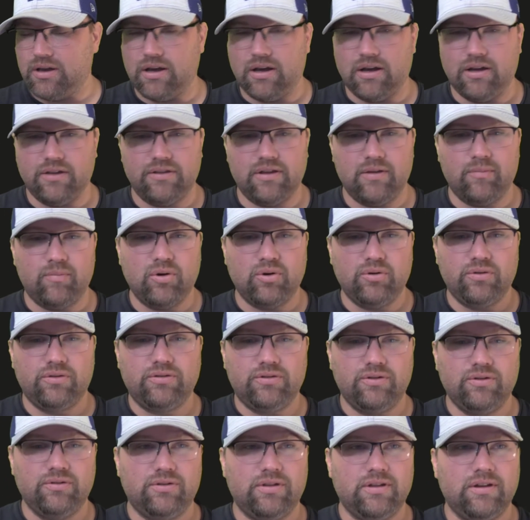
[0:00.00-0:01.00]
They both
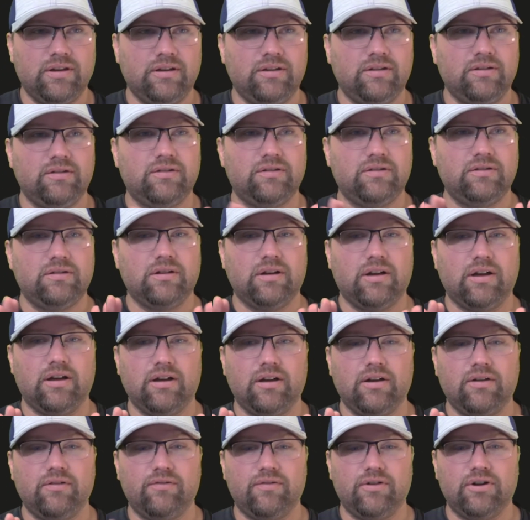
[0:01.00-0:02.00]
do things
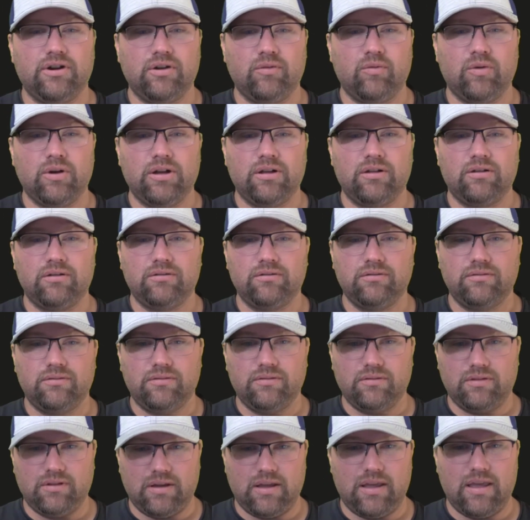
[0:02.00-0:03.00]
very well
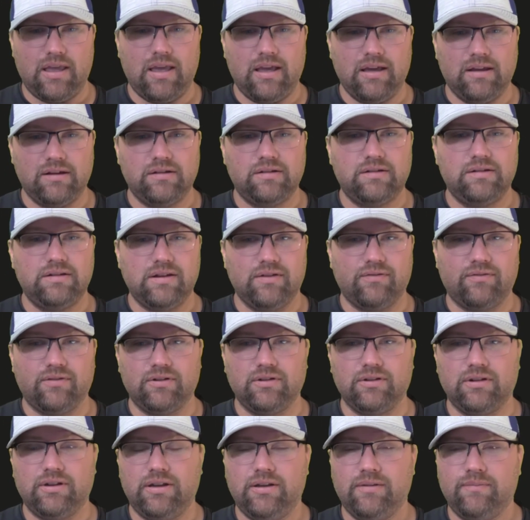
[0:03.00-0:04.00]
and
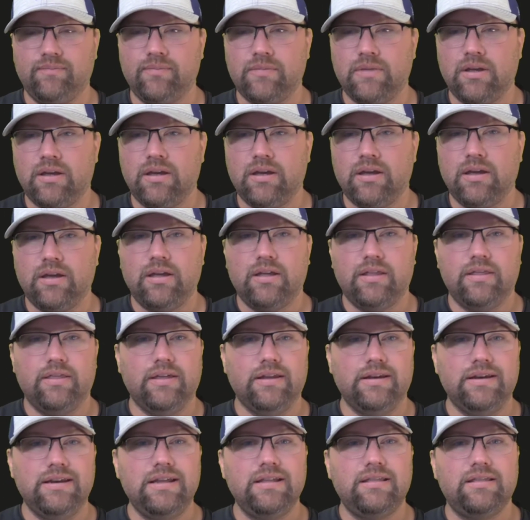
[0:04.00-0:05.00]
differently. The
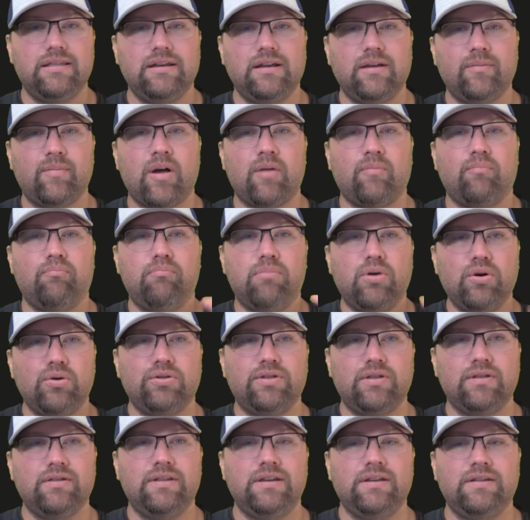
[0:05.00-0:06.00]
neat thing about
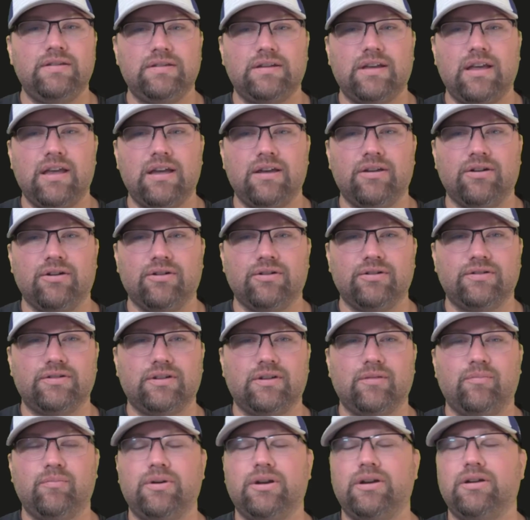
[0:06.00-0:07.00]
both of these scanners
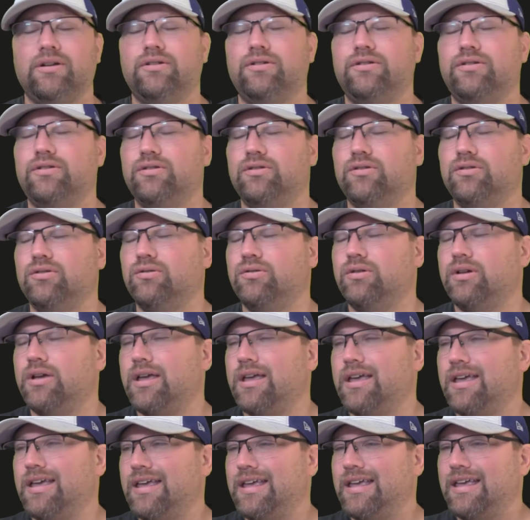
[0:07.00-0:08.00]
compared to
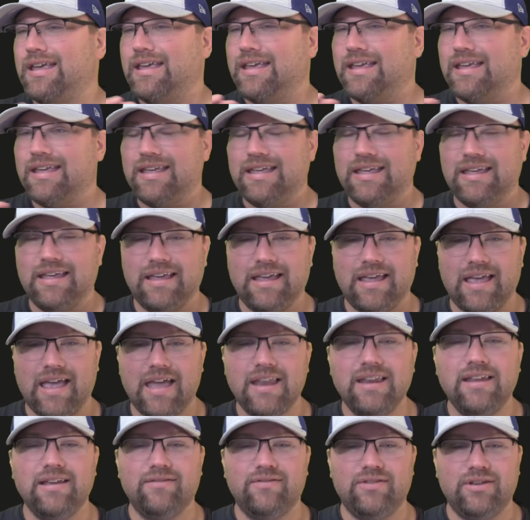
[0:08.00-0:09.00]

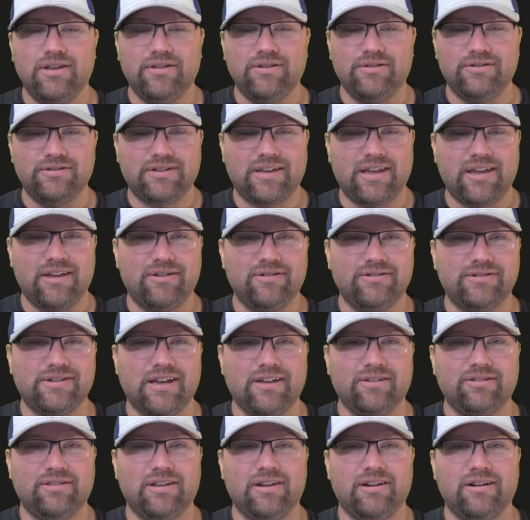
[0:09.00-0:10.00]
any of the other scanners
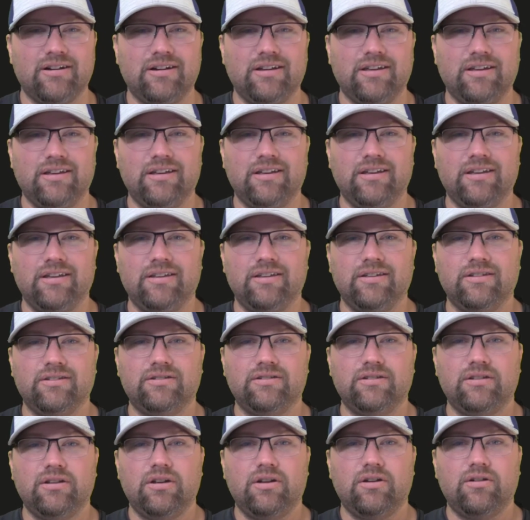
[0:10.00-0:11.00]
out there
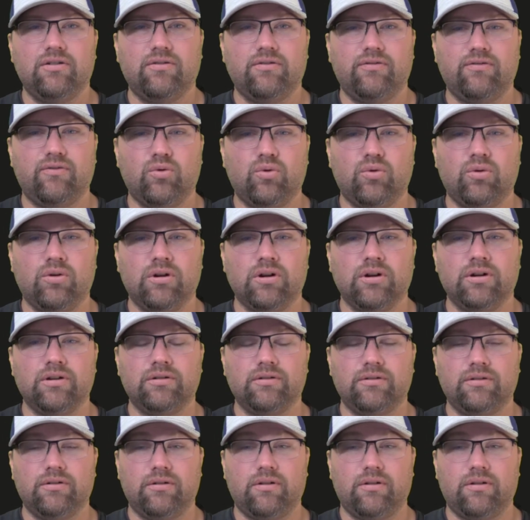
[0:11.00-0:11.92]
is for